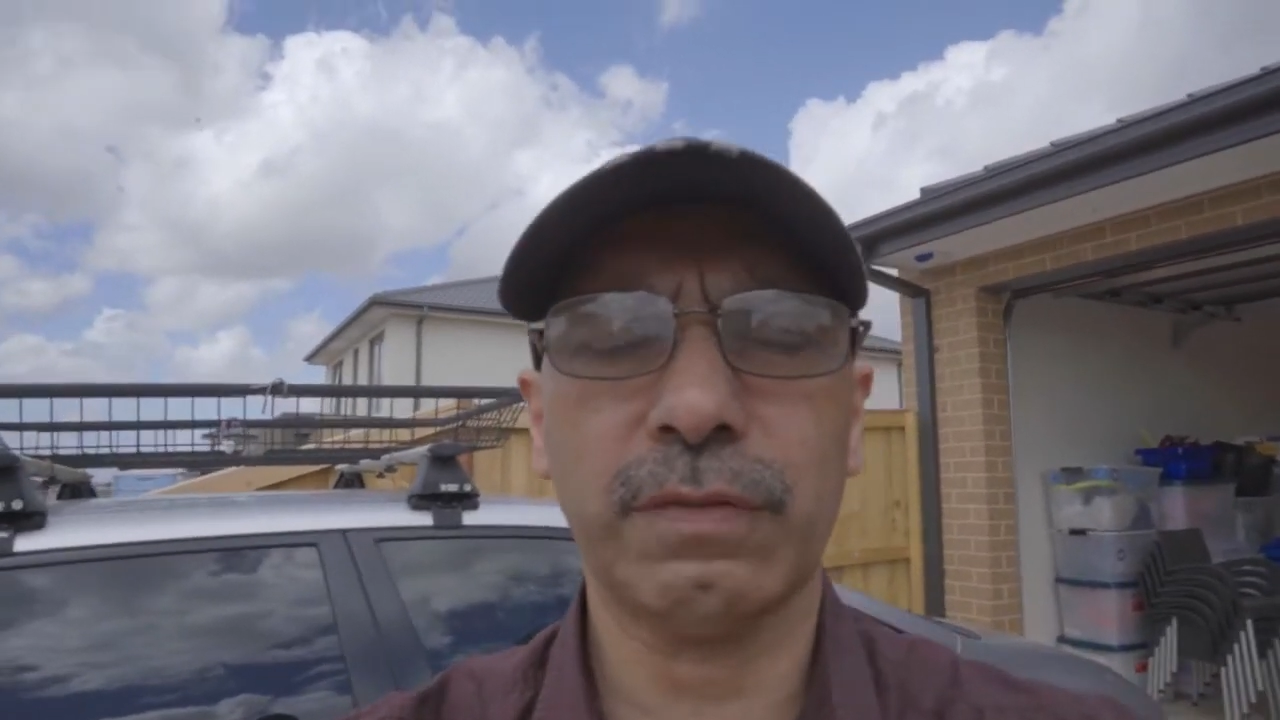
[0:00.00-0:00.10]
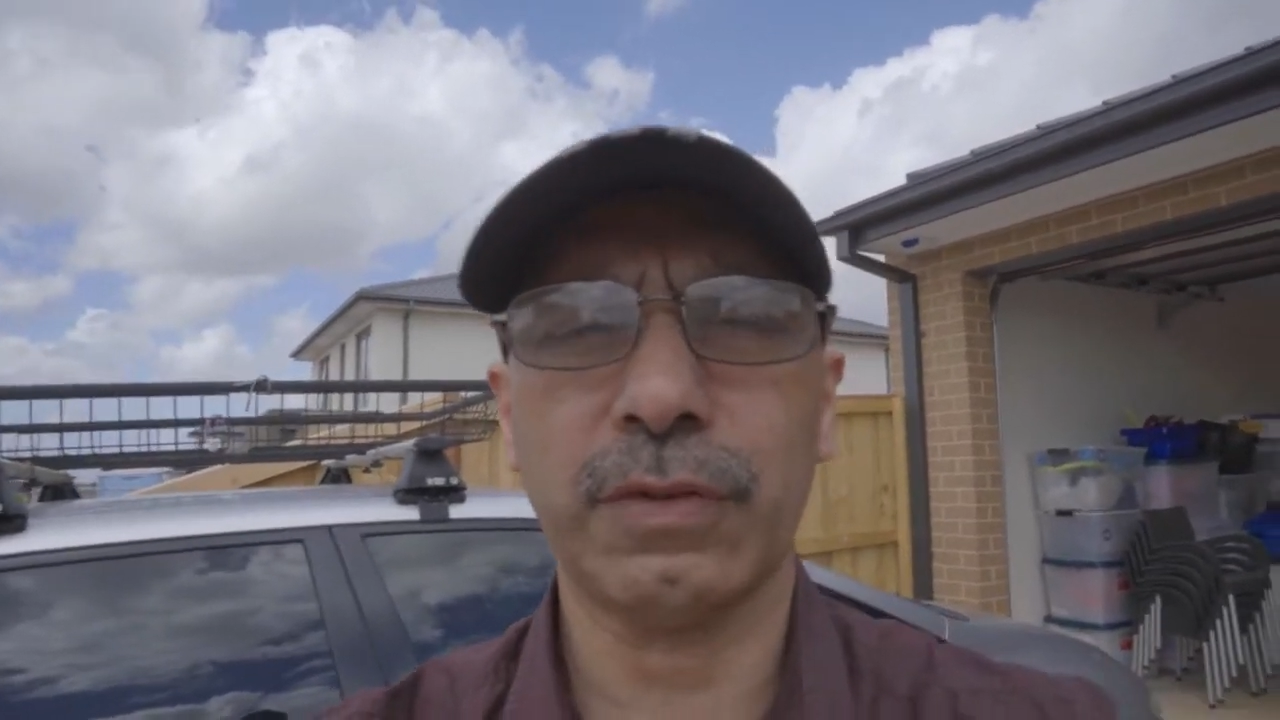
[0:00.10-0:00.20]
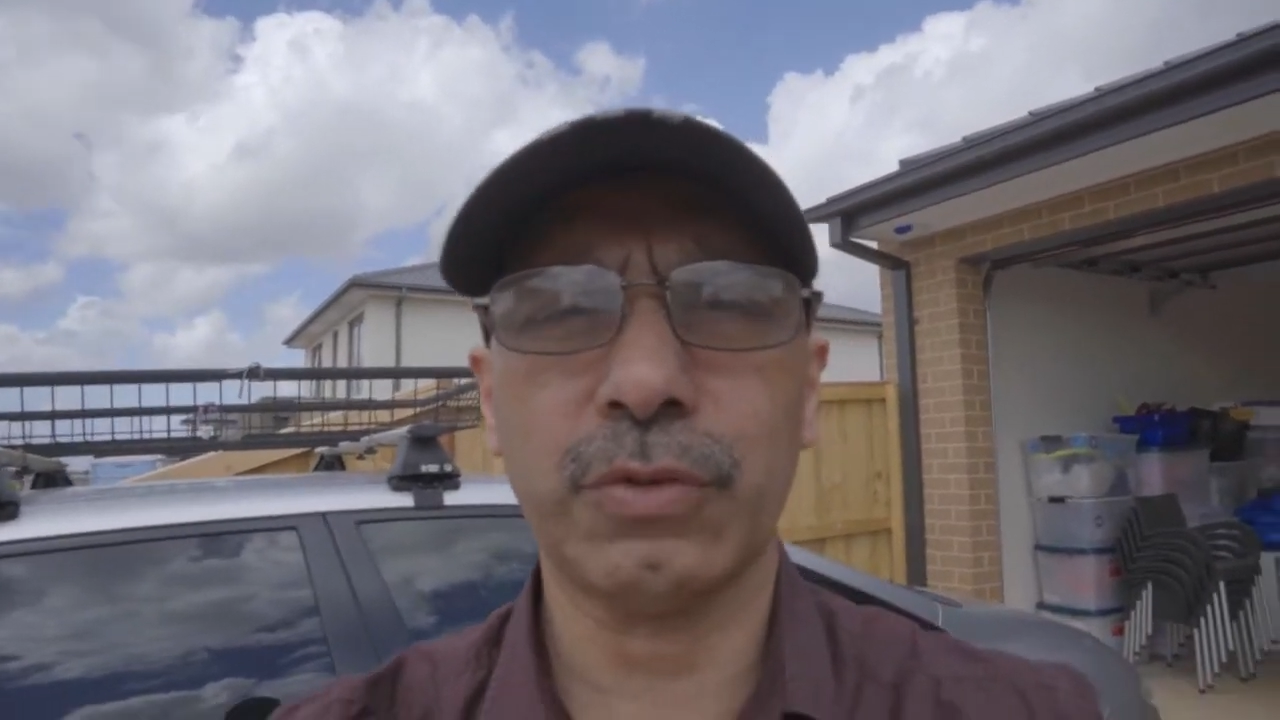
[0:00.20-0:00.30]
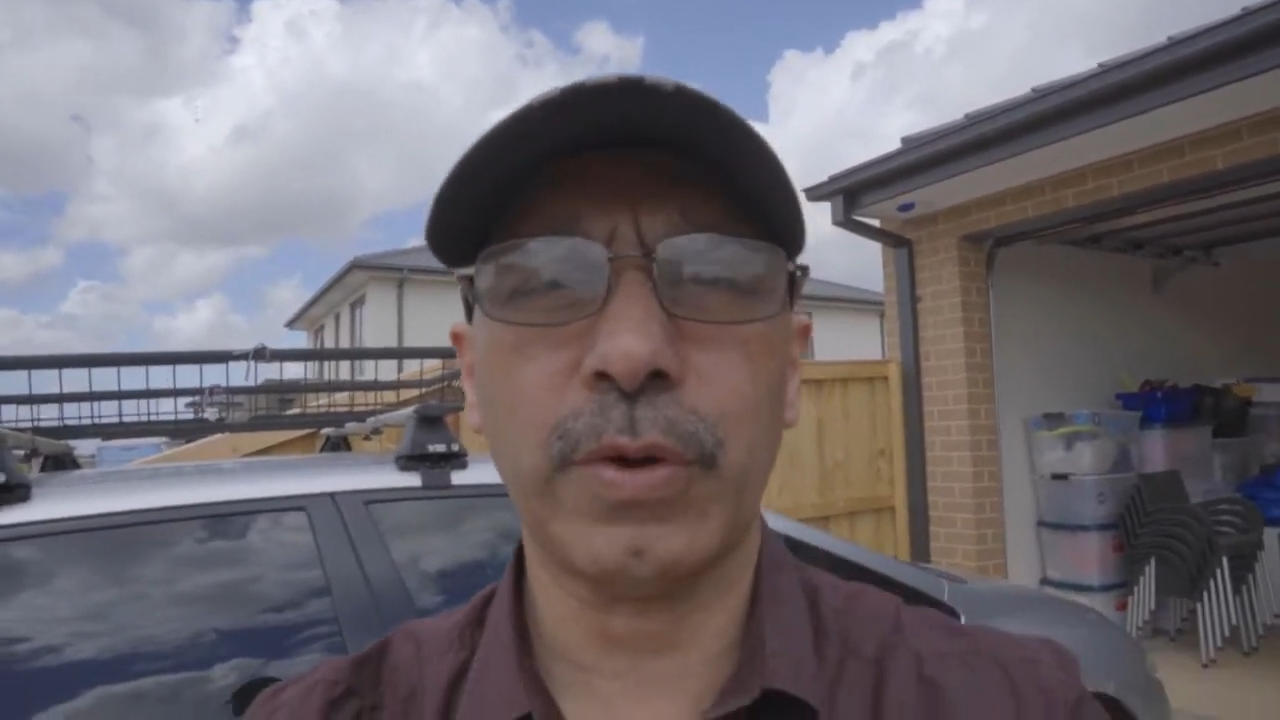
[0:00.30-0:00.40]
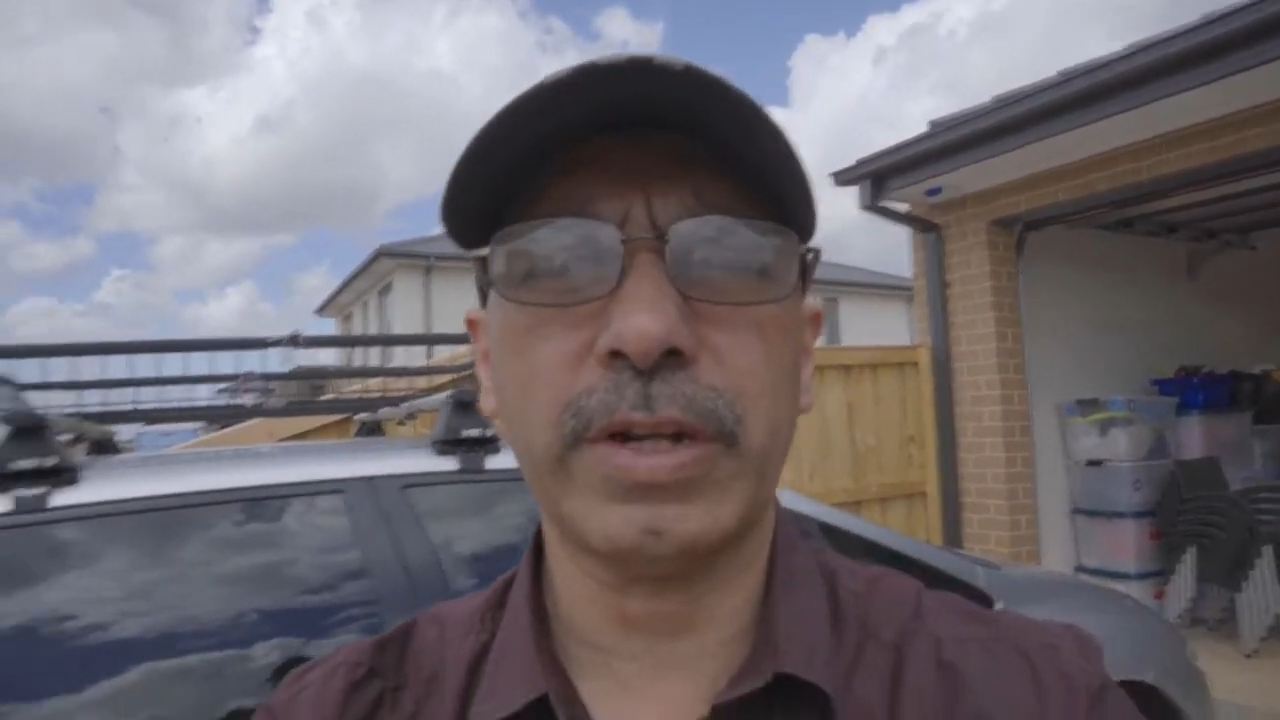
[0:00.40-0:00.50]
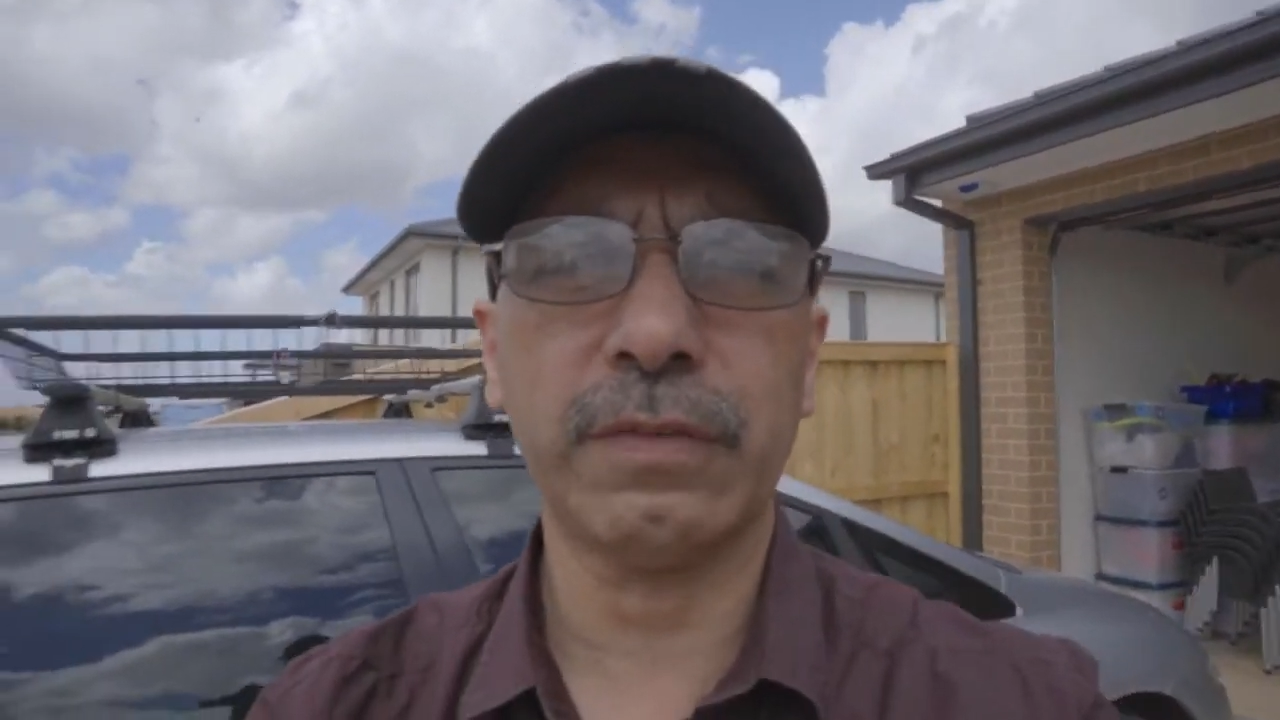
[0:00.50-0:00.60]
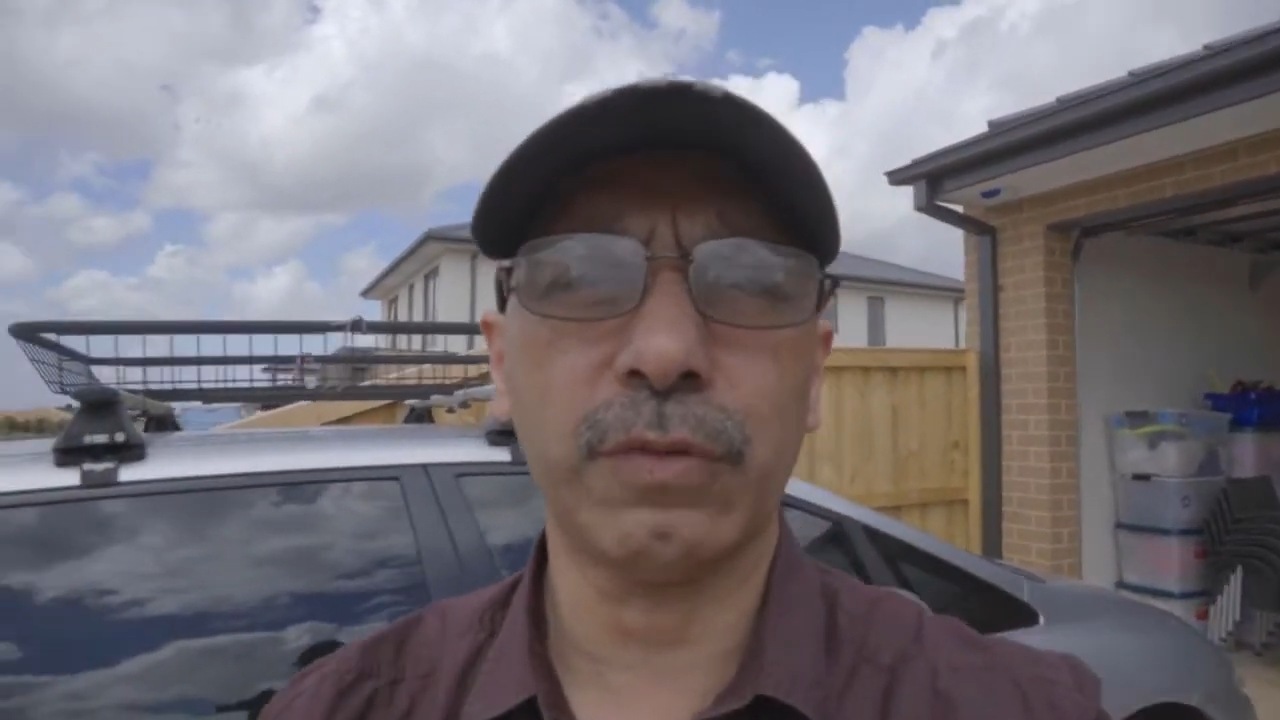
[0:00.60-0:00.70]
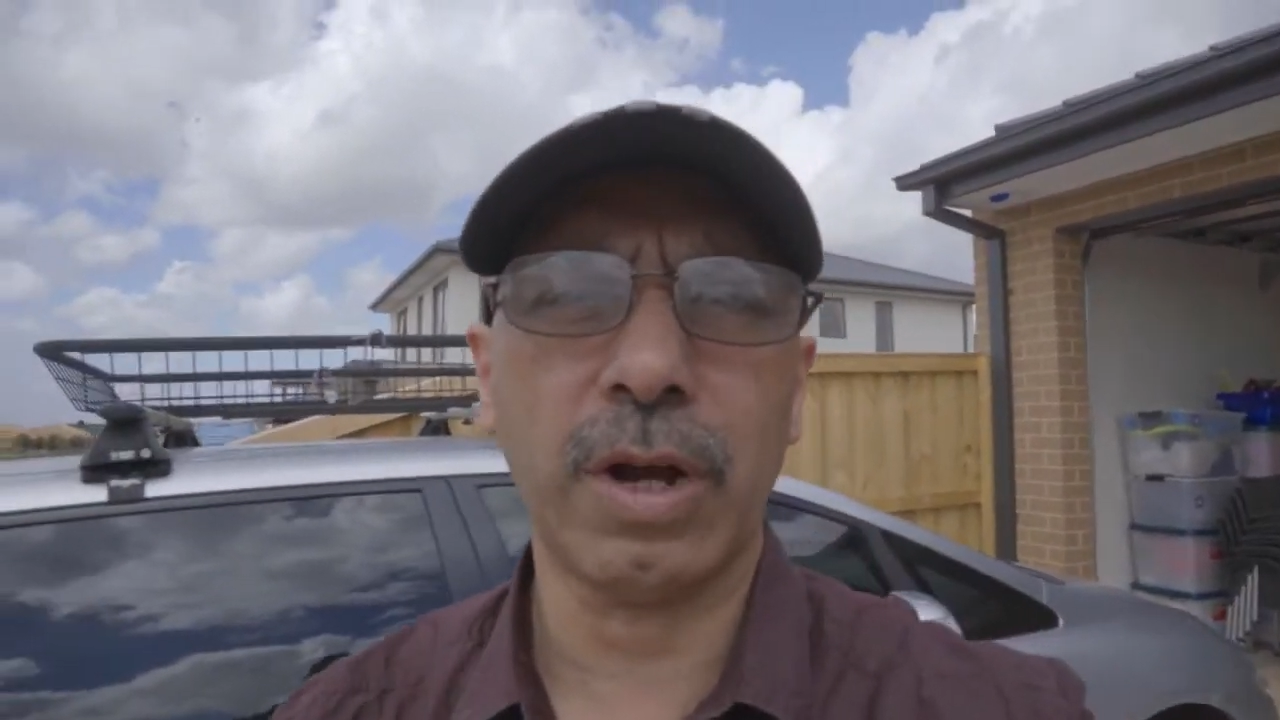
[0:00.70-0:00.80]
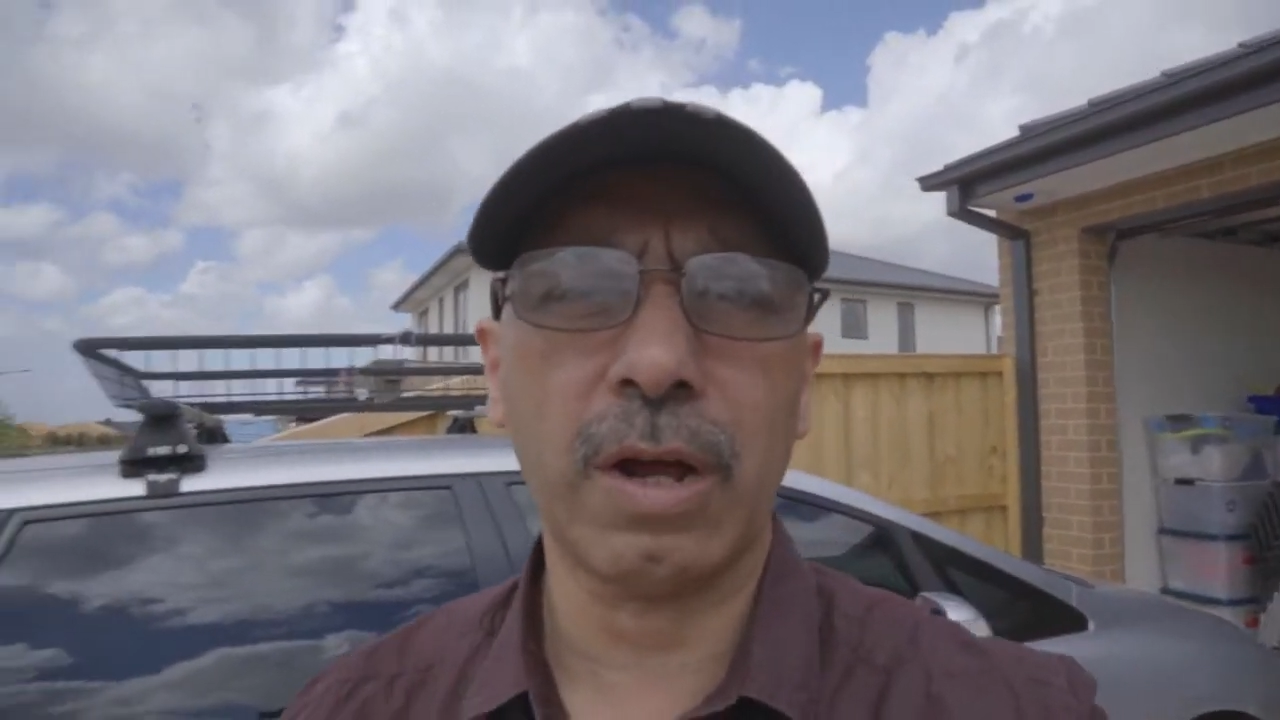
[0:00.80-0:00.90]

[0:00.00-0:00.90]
for 24